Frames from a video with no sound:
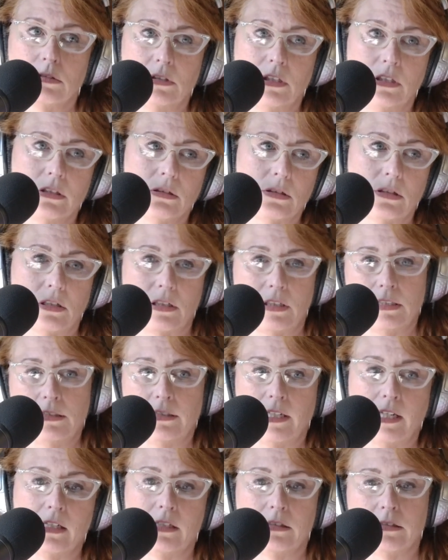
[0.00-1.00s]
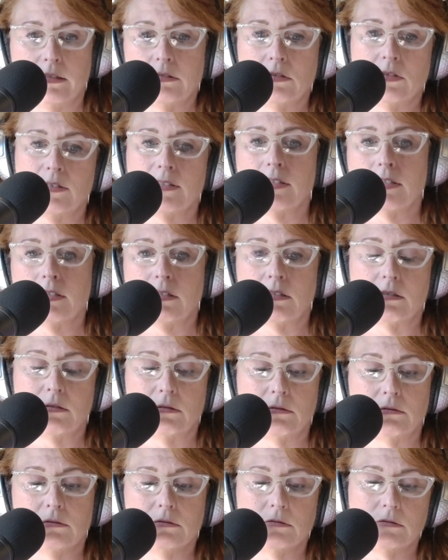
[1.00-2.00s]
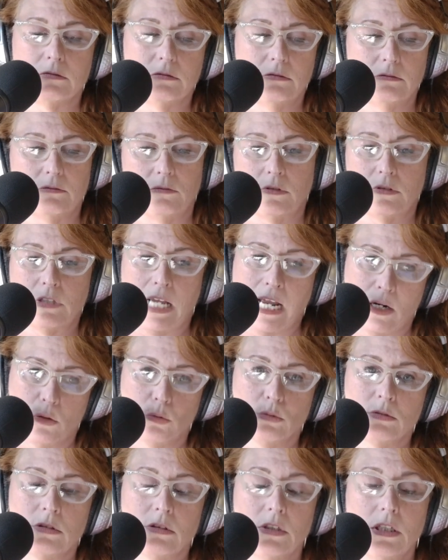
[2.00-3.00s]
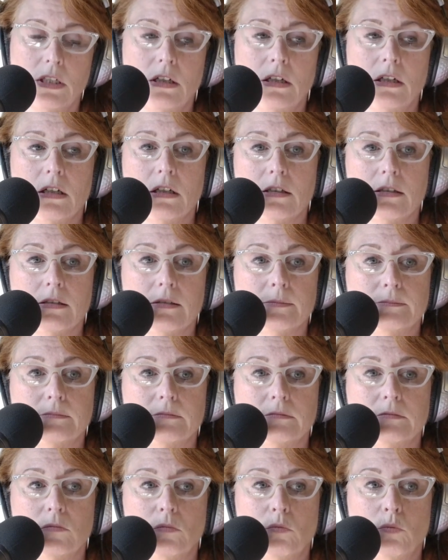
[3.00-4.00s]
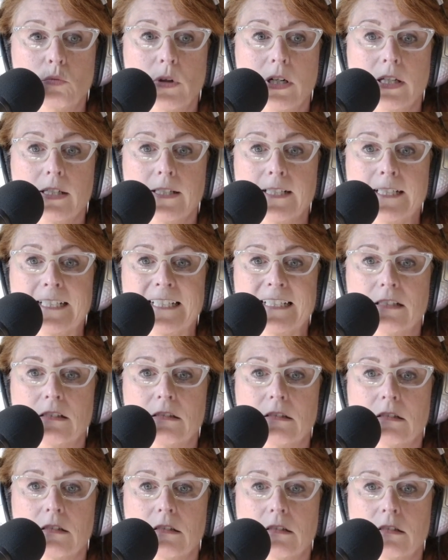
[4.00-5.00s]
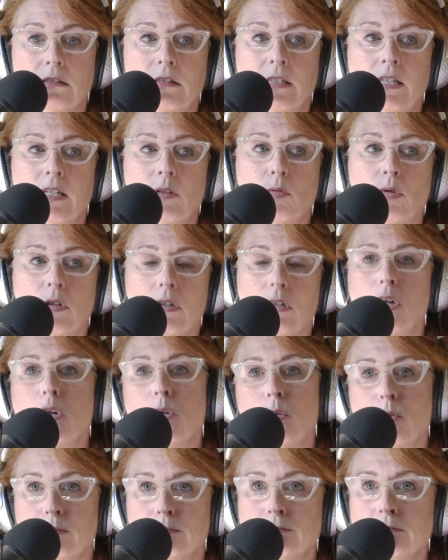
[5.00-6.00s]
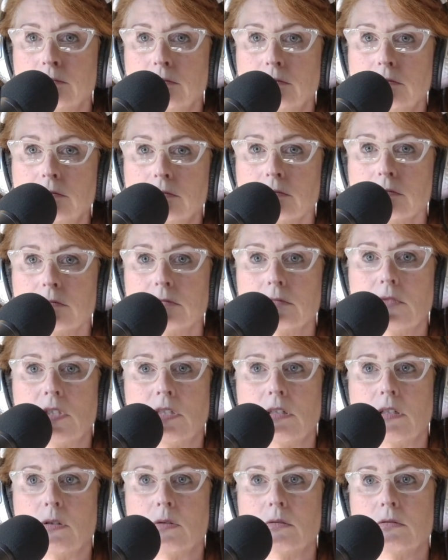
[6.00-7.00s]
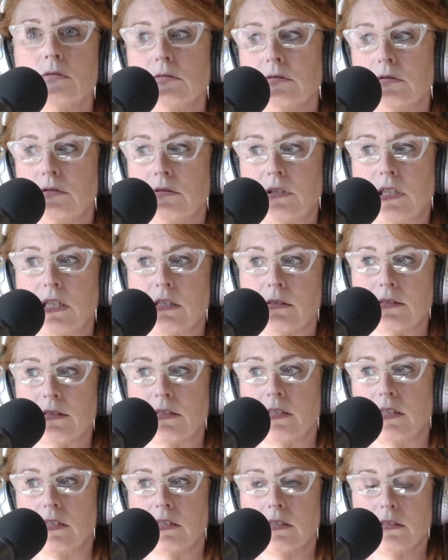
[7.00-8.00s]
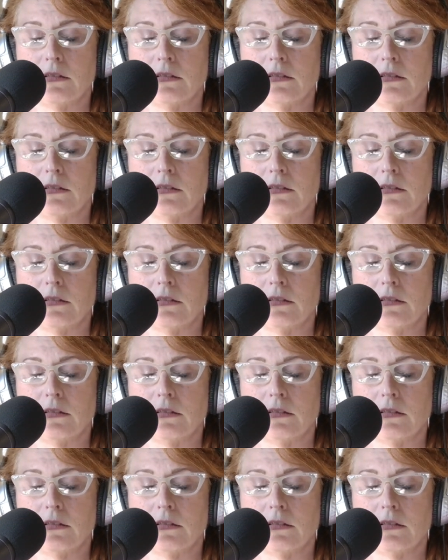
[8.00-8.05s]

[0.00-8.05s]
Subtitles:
either on a date or just to go out when they weren't home. So that was